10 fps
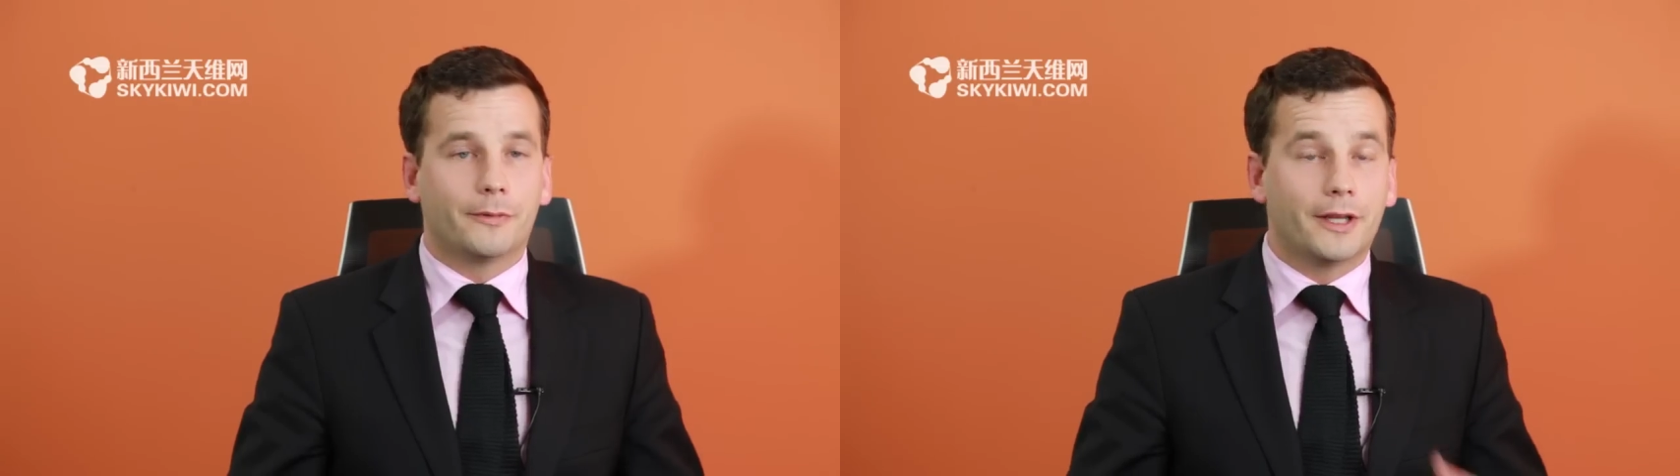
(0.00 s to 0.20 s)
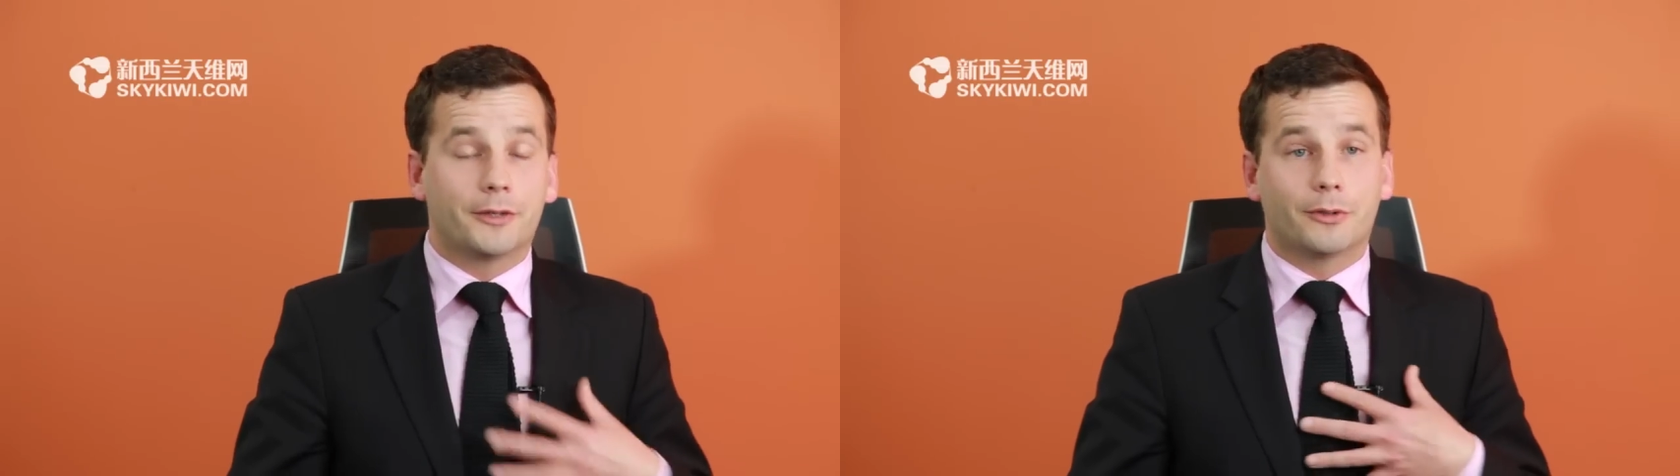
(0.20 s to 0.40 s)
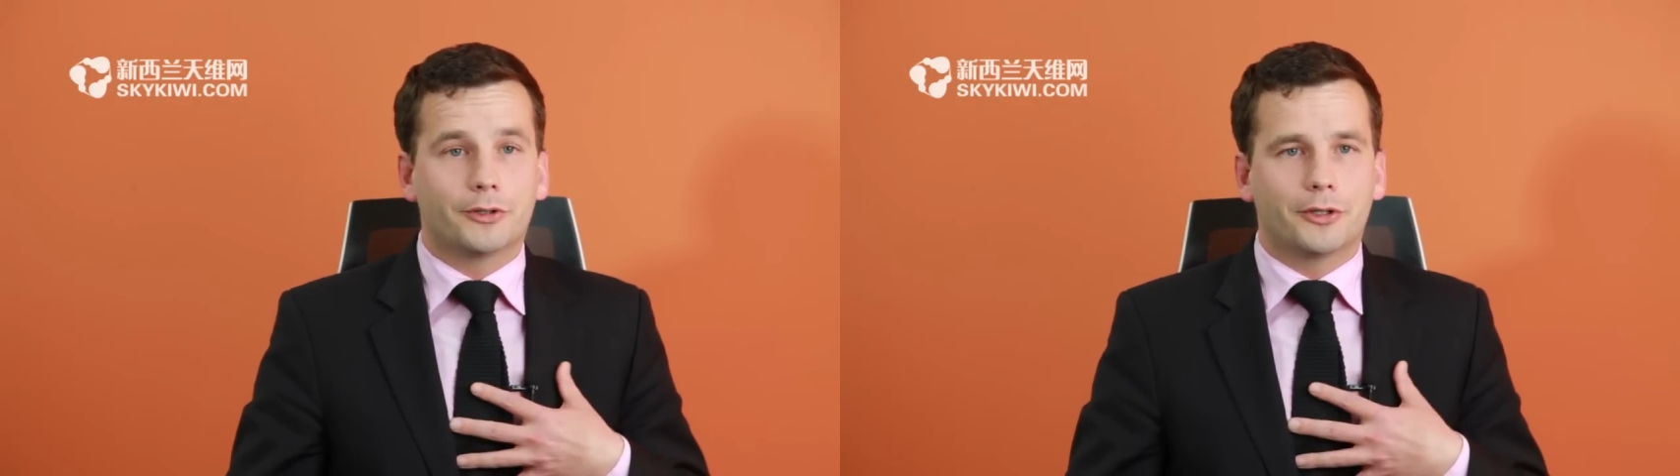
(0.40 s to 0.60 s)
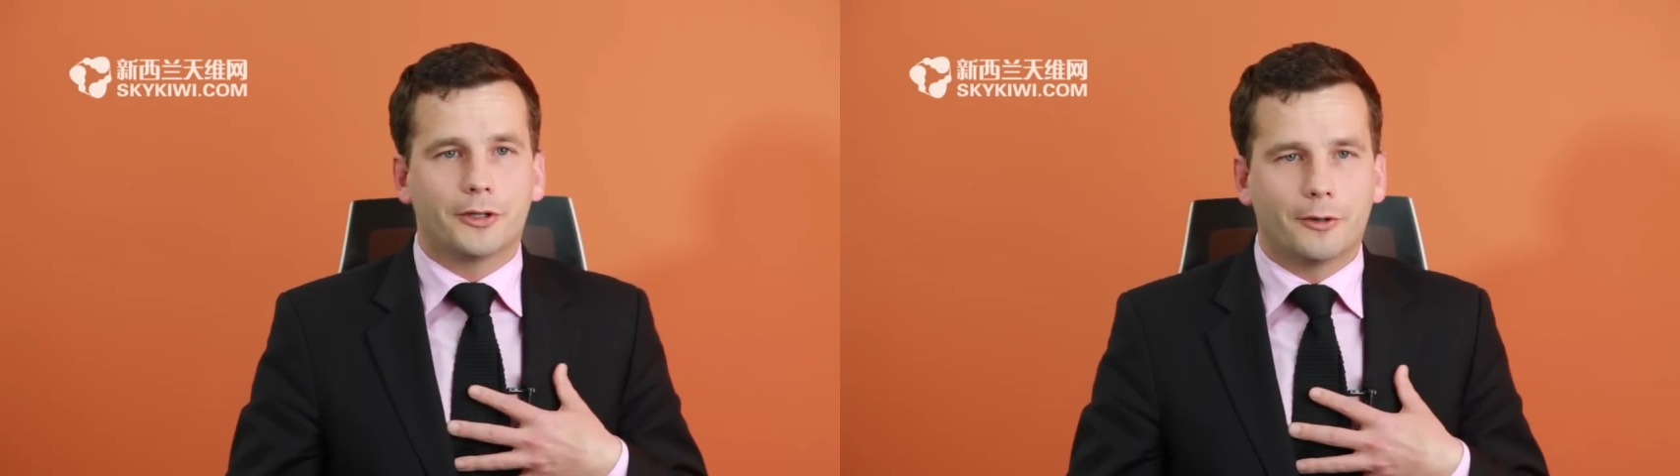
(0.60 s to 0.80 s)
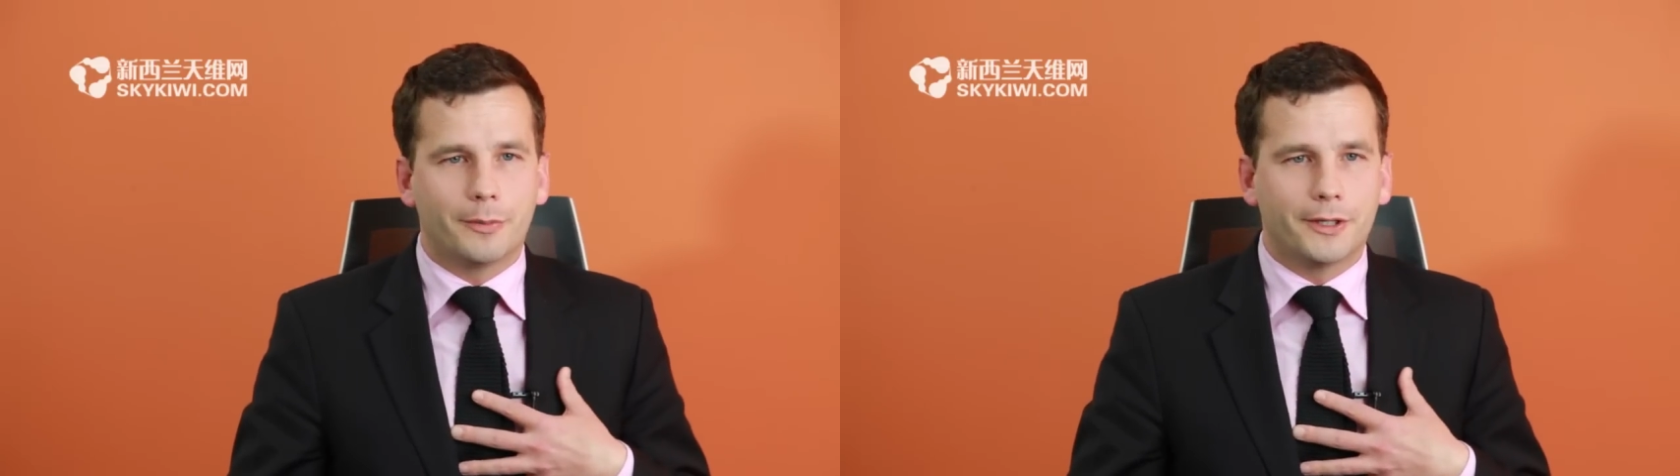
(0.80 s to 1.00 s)
Well, that's what she
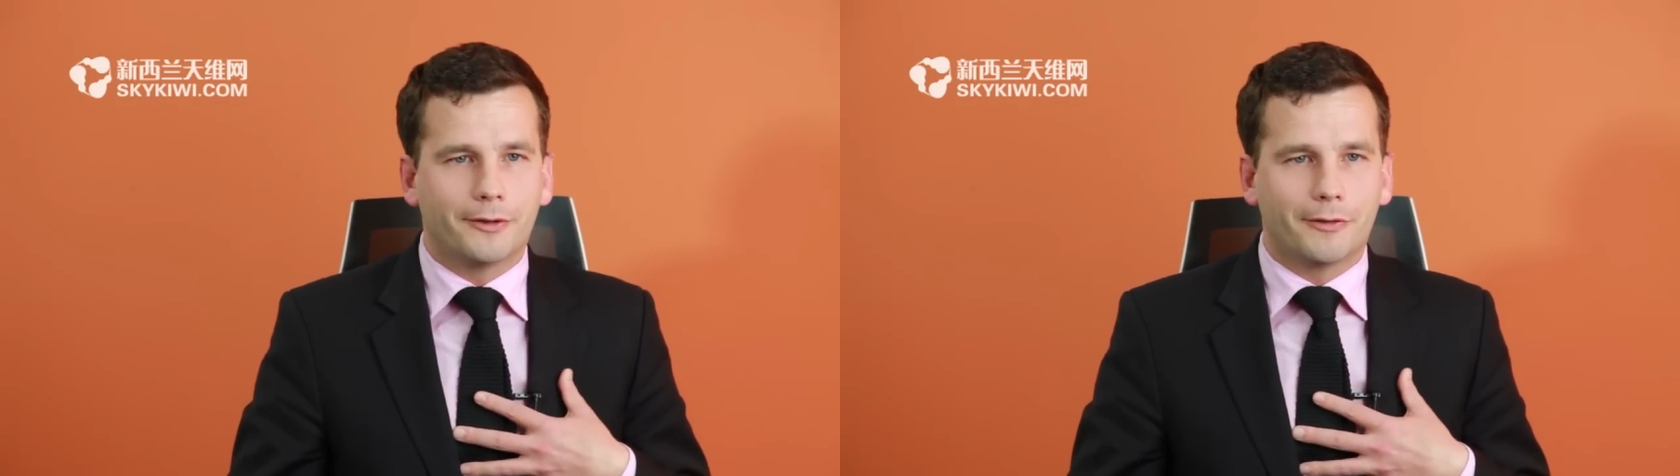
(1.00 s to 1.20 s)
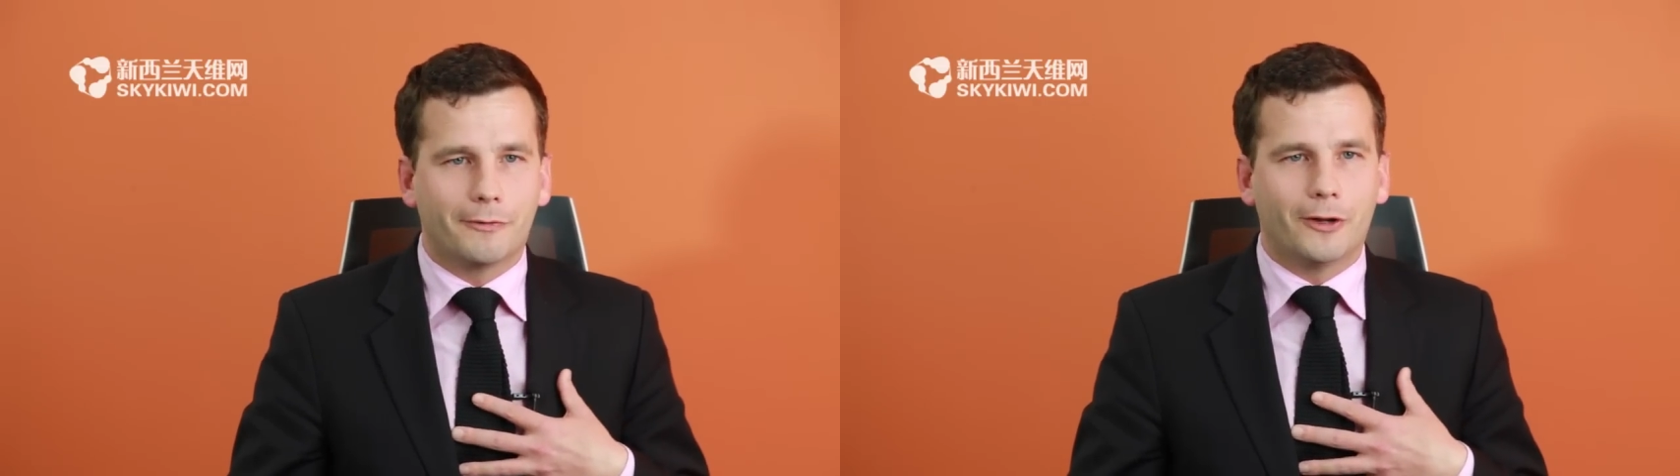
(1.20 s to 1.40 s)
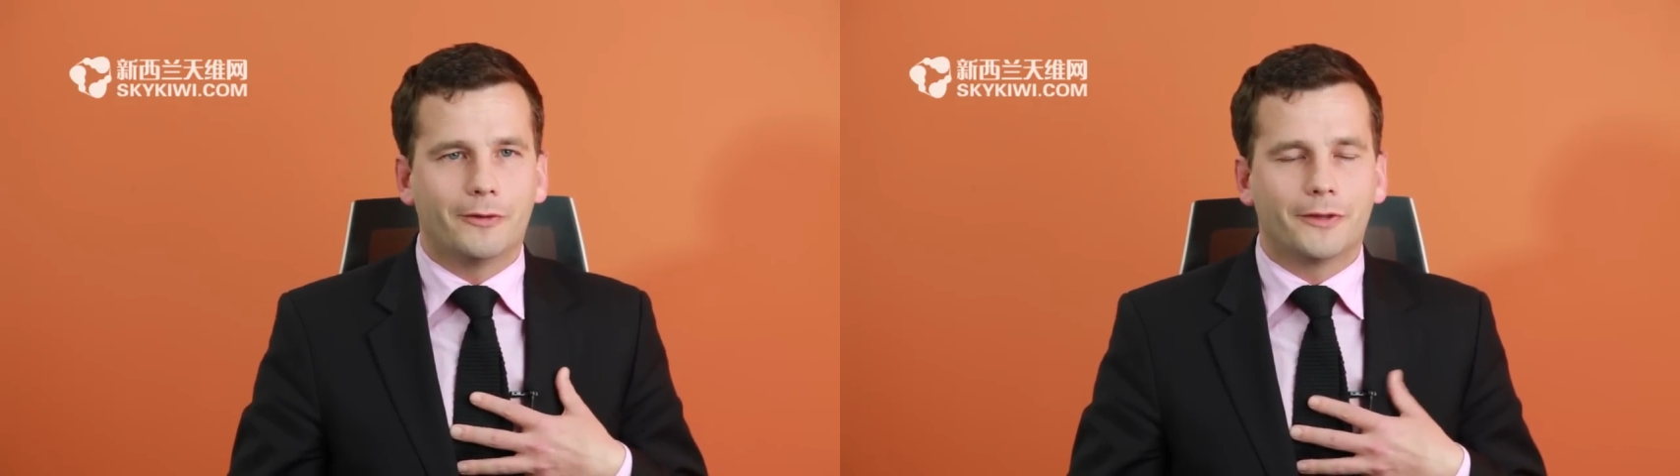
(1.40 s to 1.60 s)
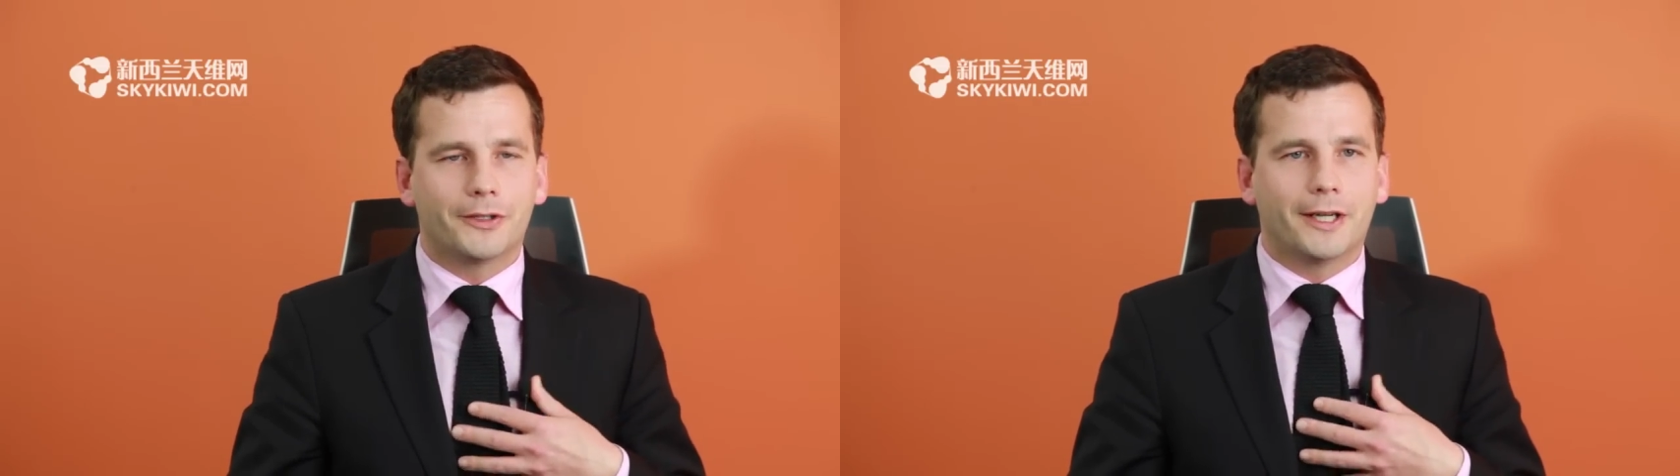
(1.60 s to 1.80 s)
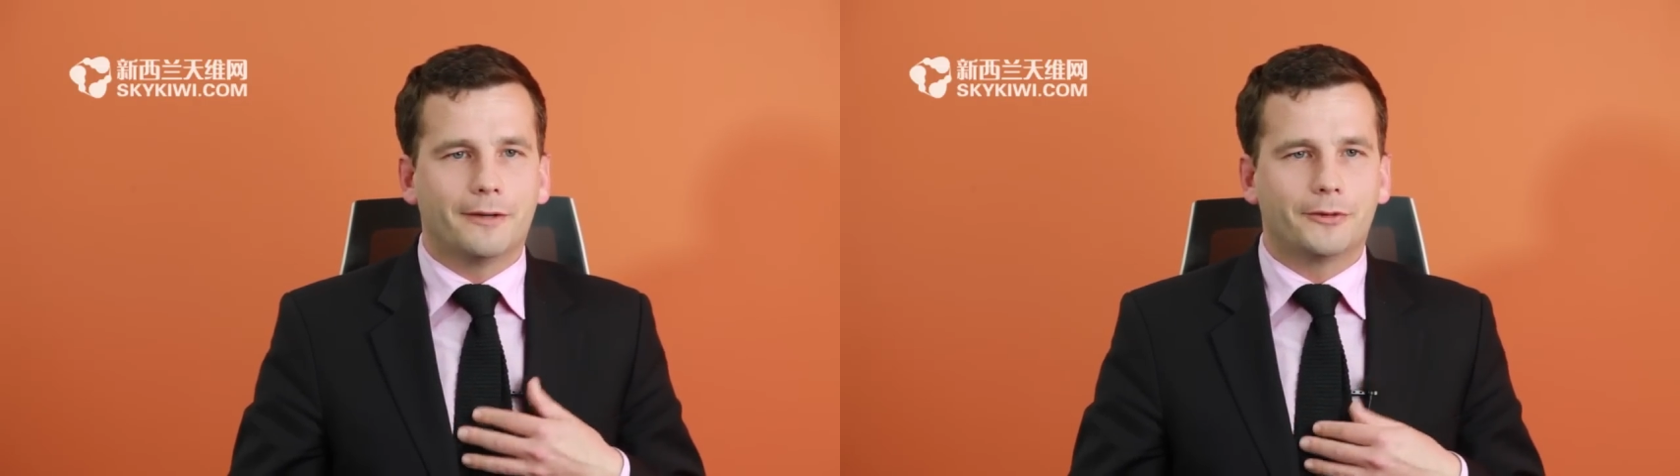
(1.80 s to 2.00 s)
told me on the phone
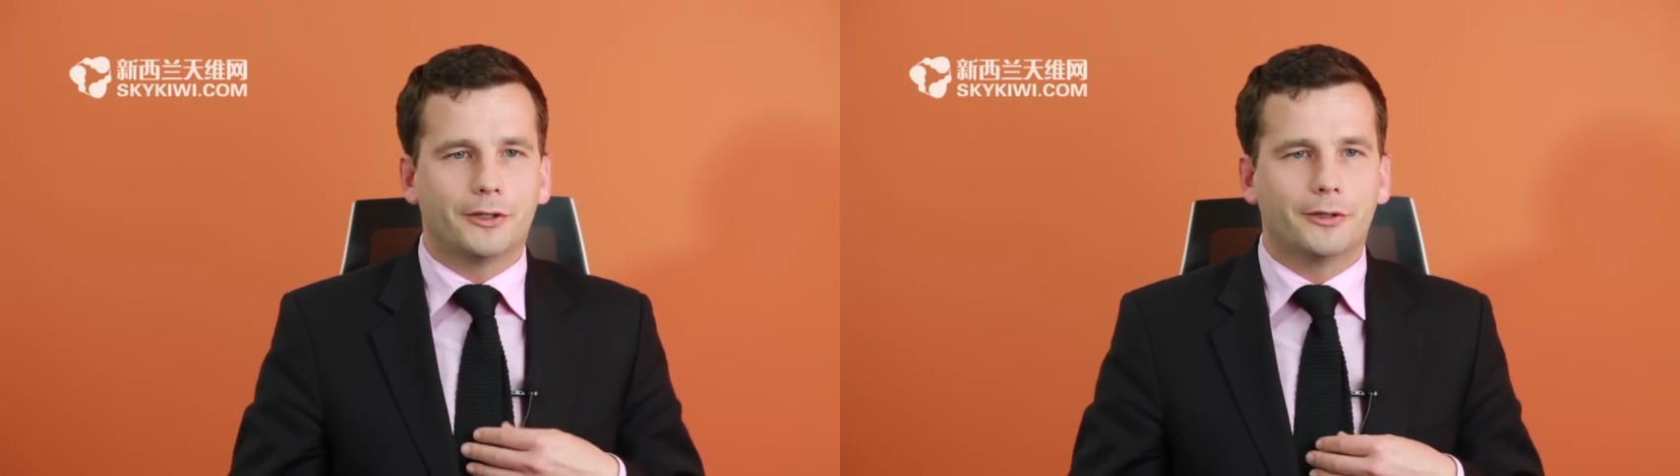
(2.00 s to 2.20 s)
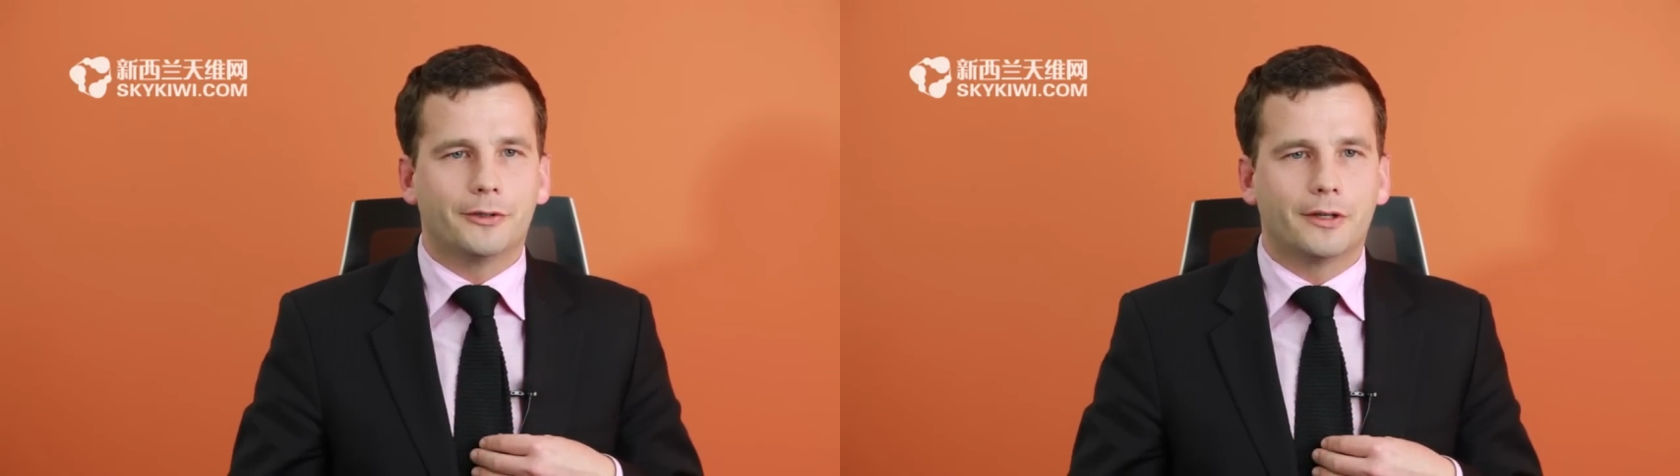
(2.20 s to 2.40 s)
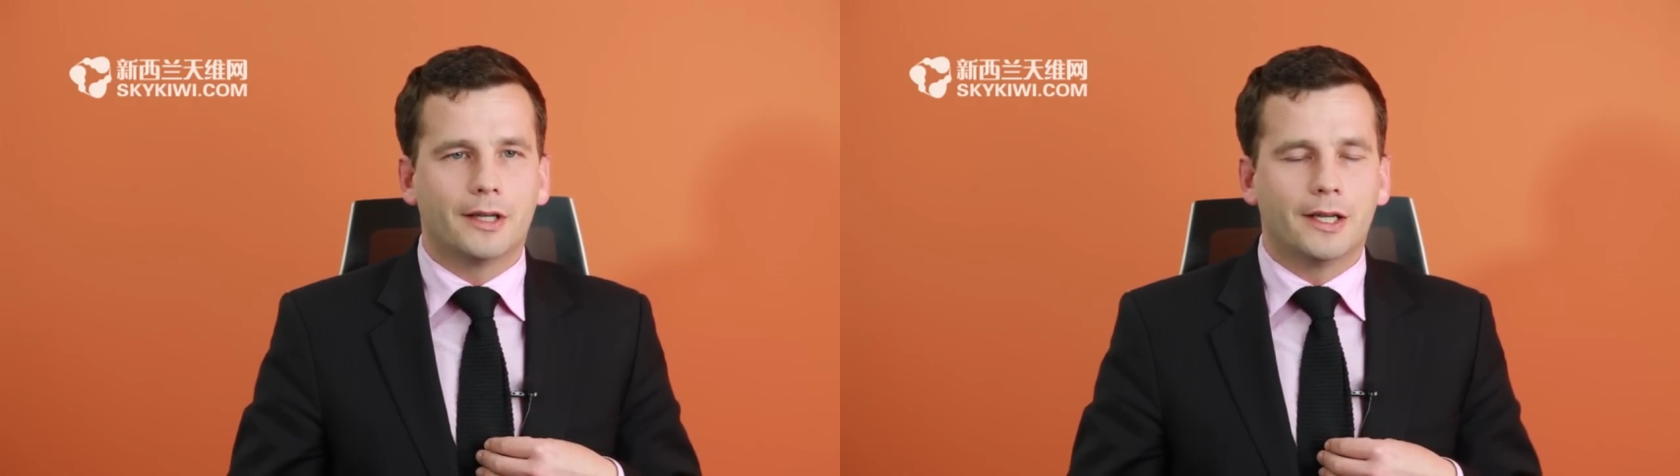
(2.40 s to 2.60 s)
this afternoon.